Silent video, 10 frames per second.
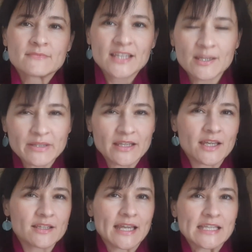can
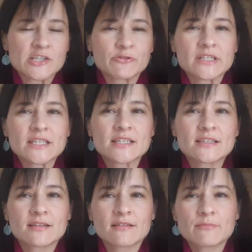be dangerous